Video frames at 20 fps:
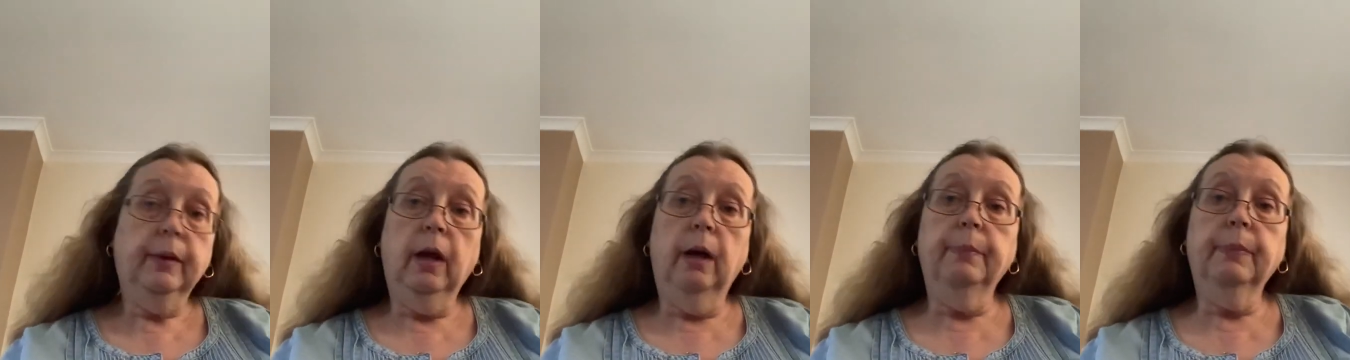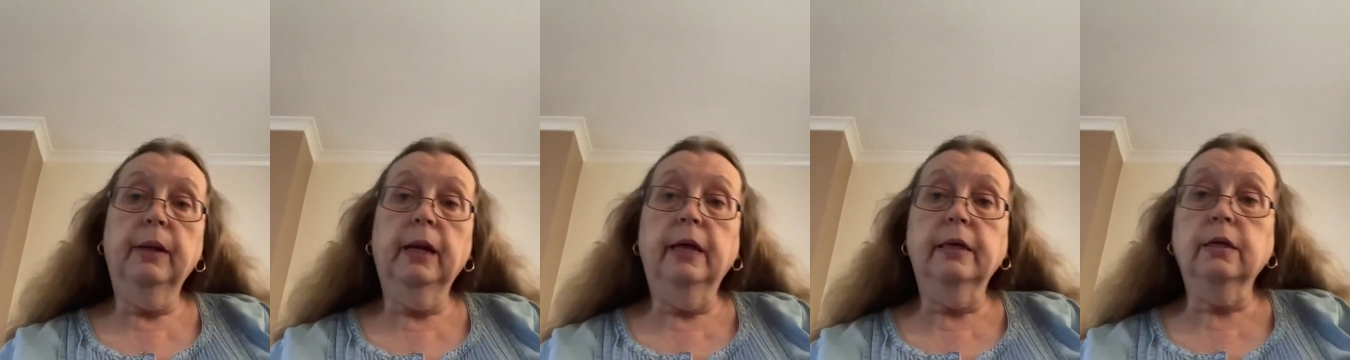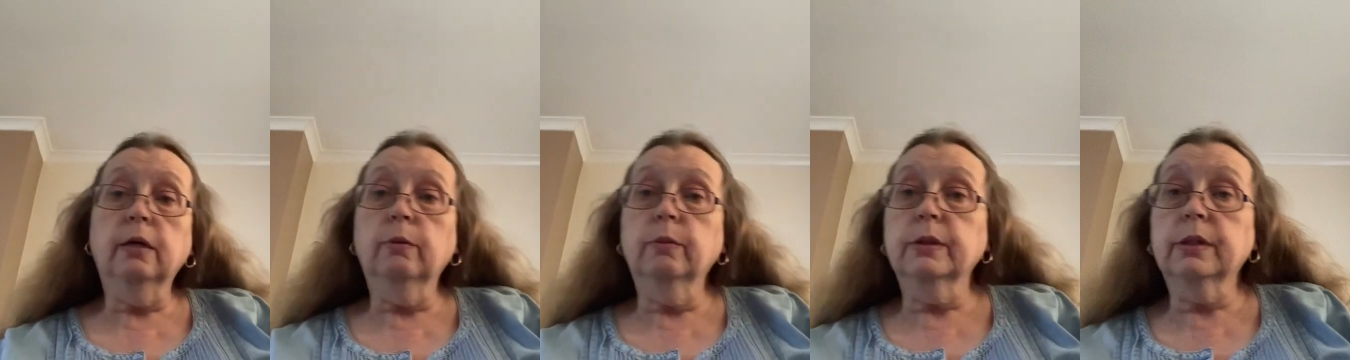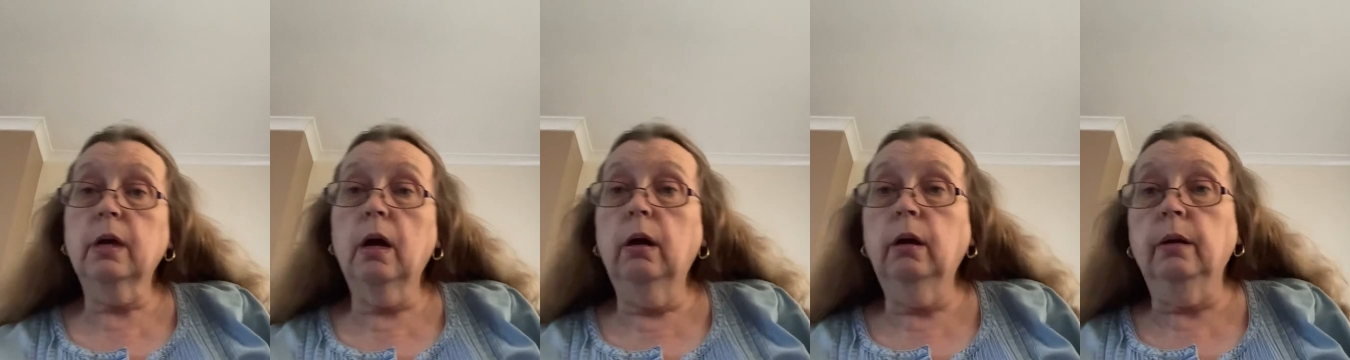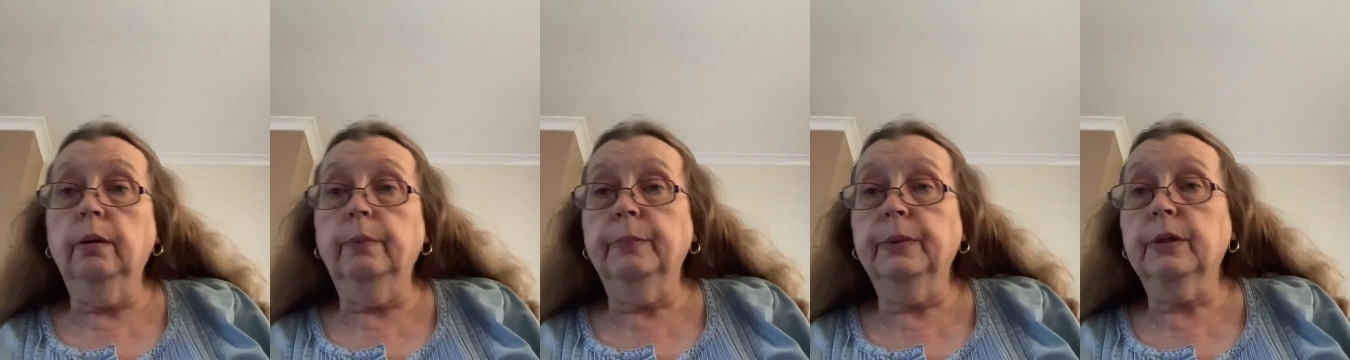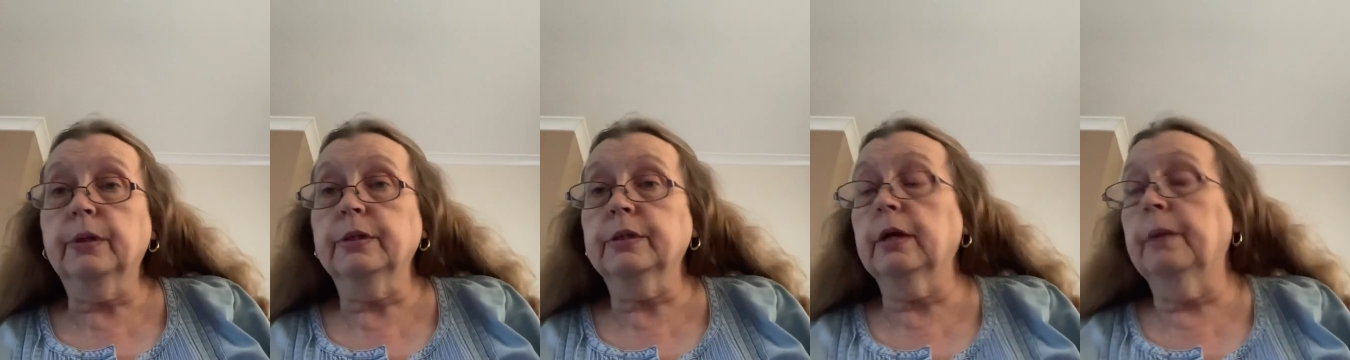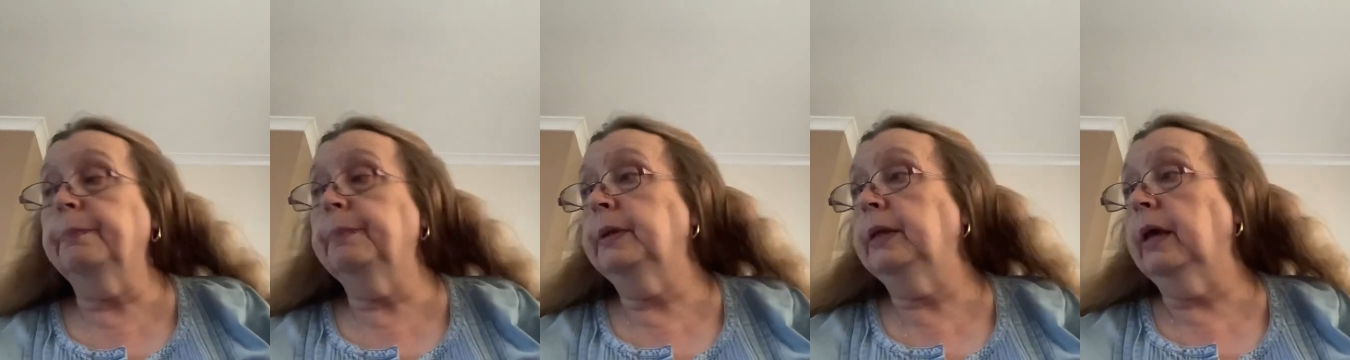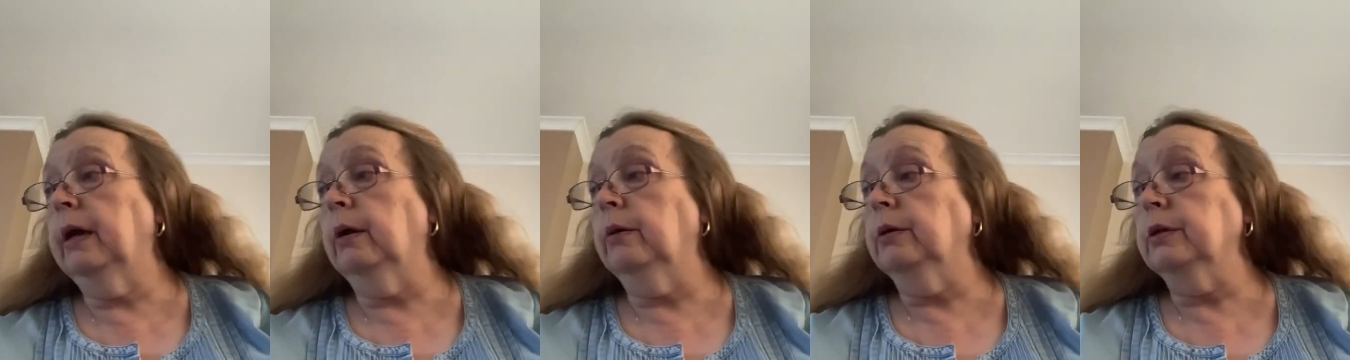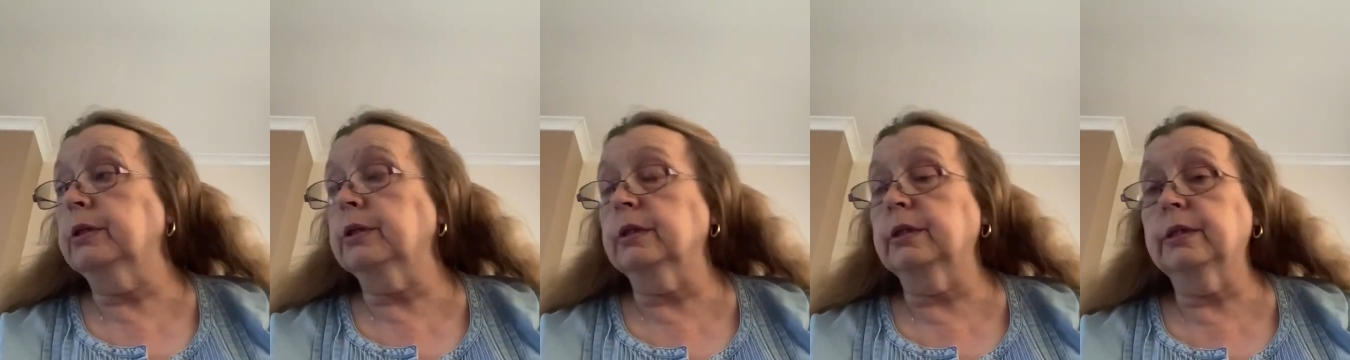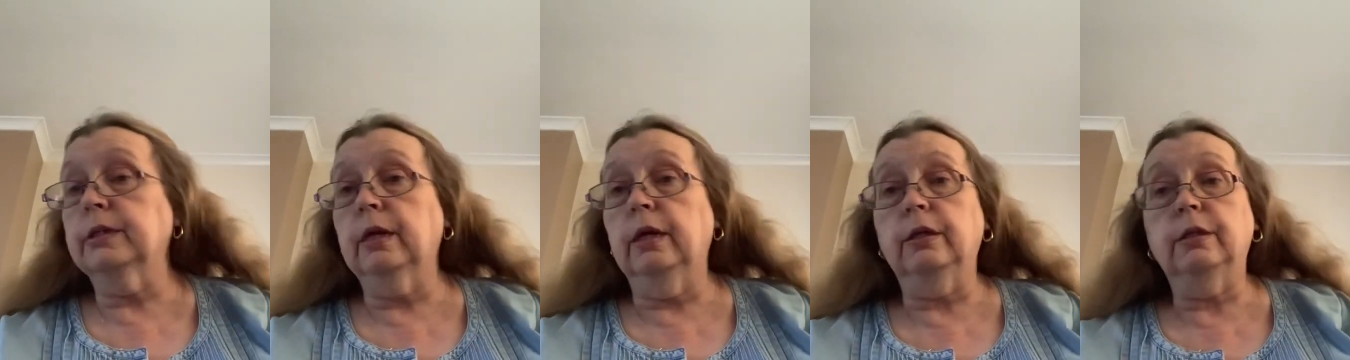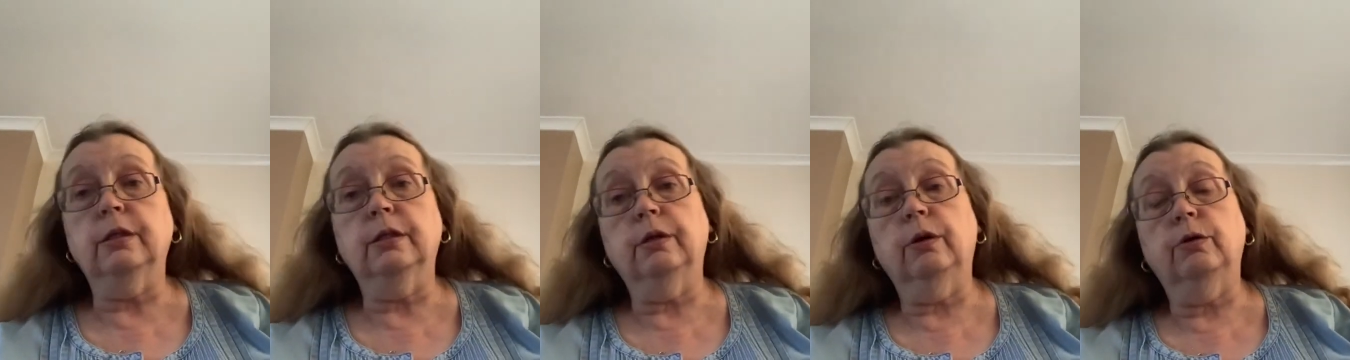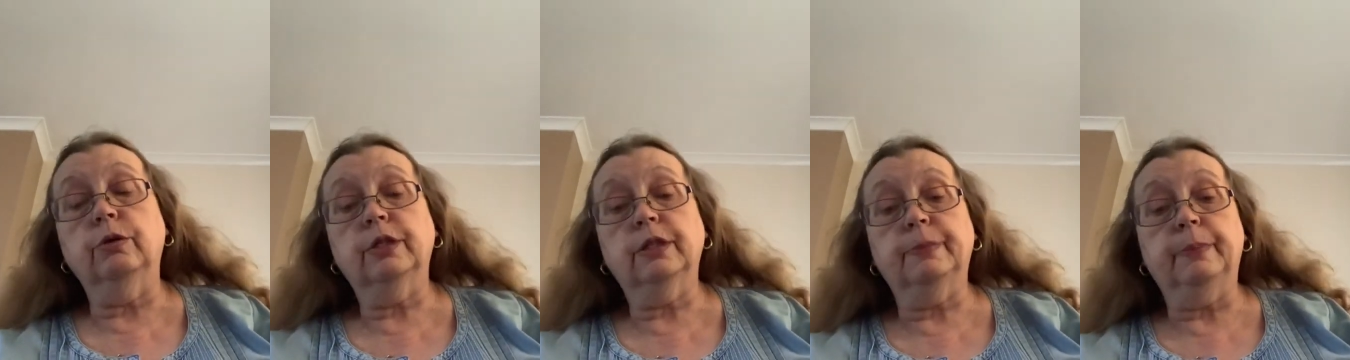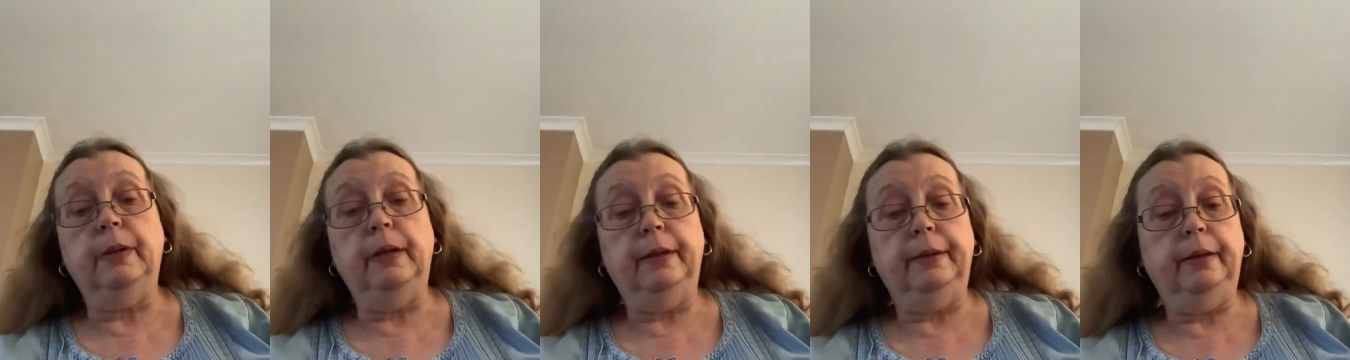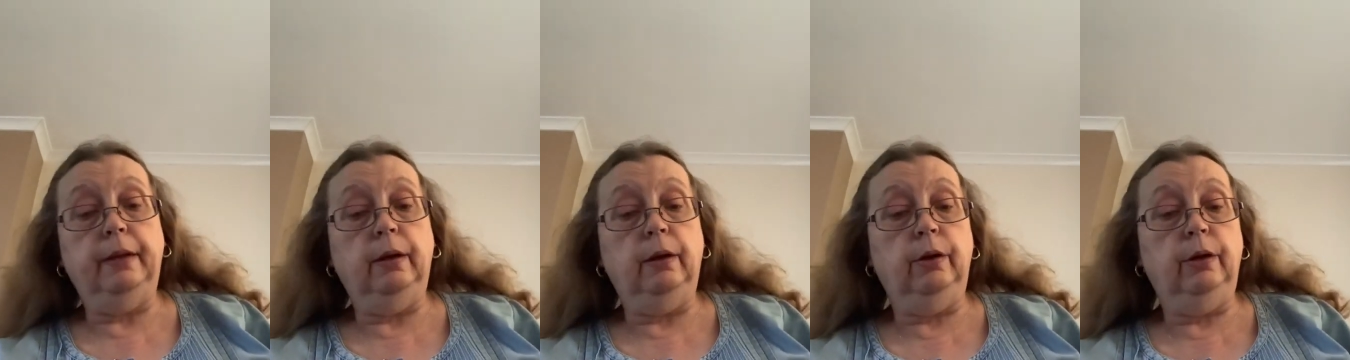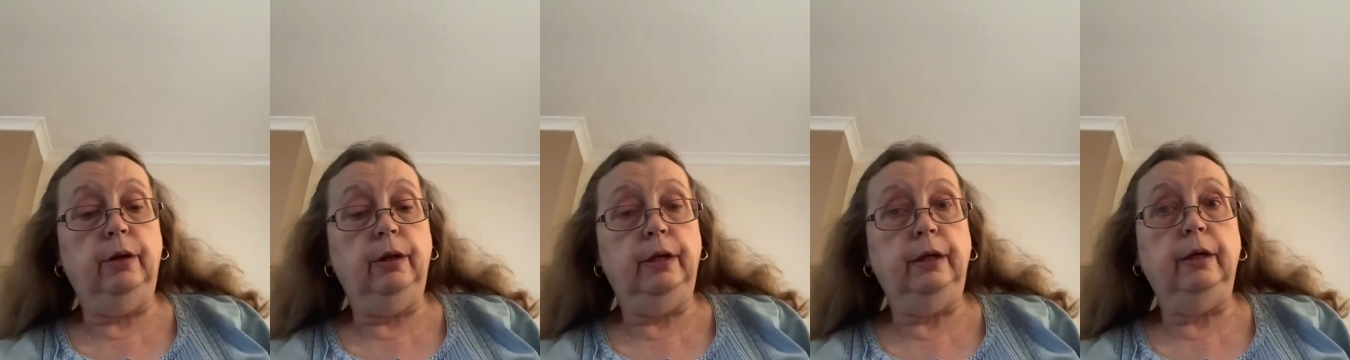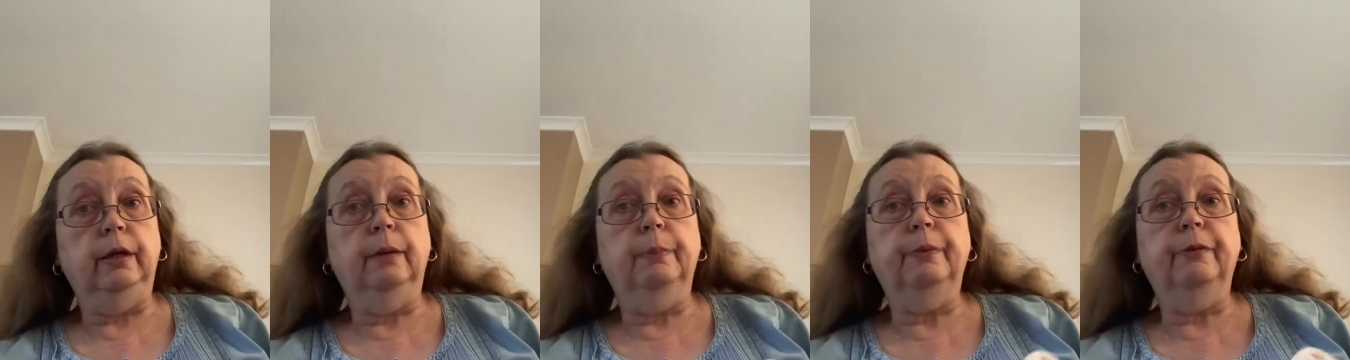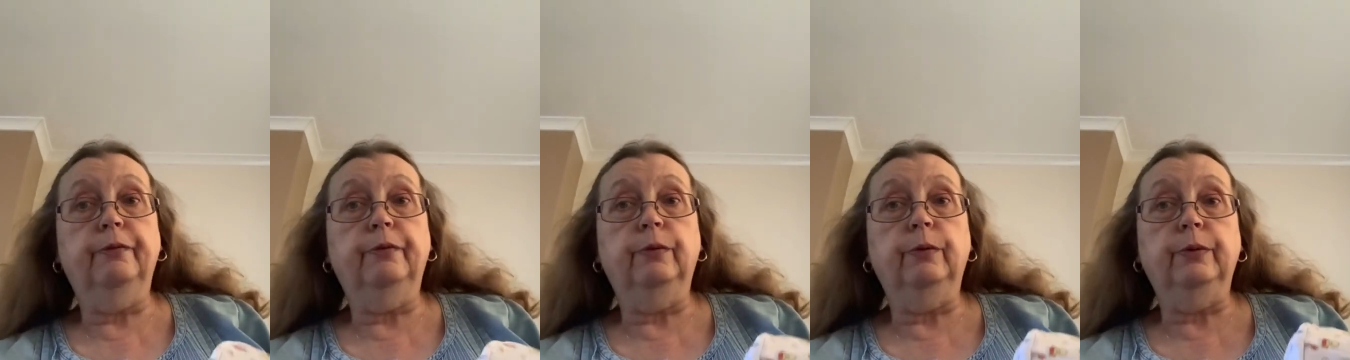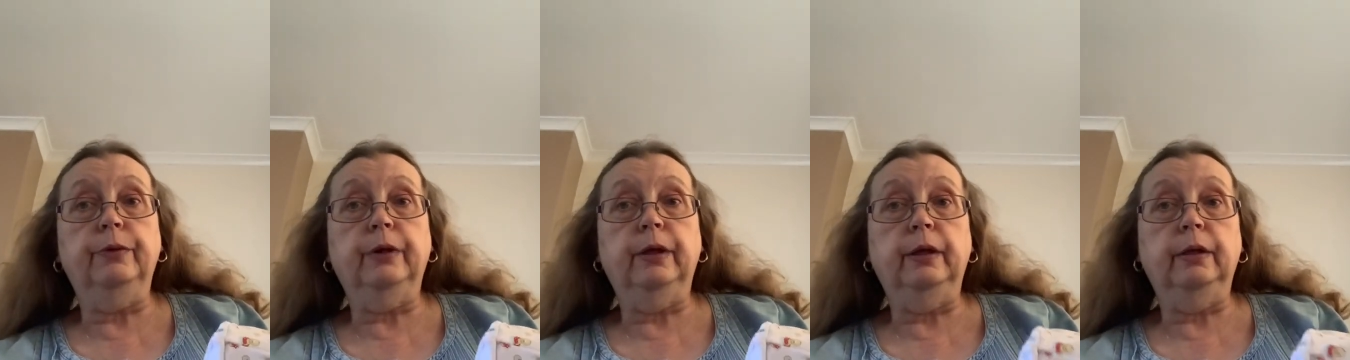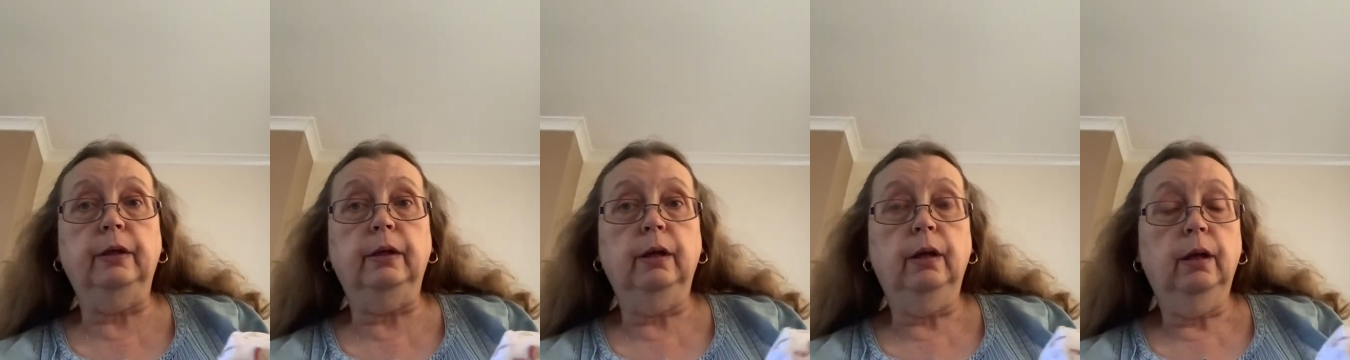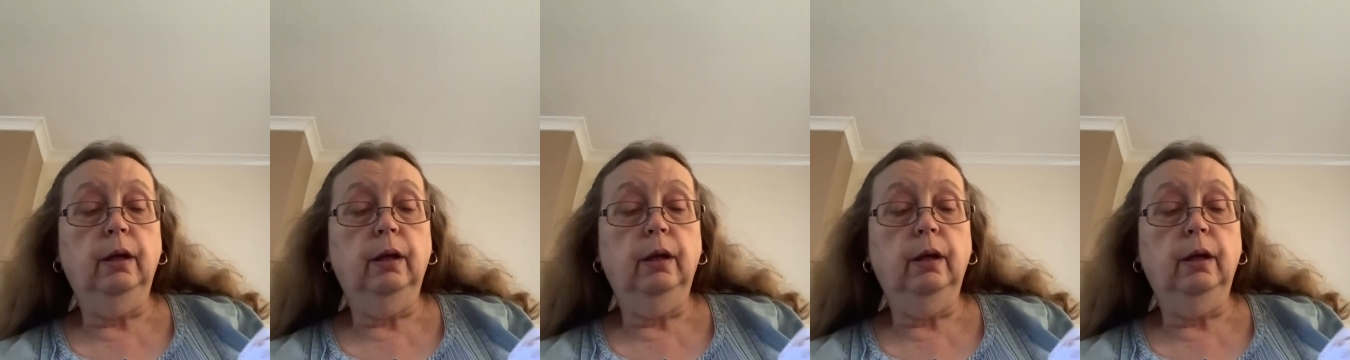I'm glad I was home because I'd been out, as I say, to the hospital and that earlier before then.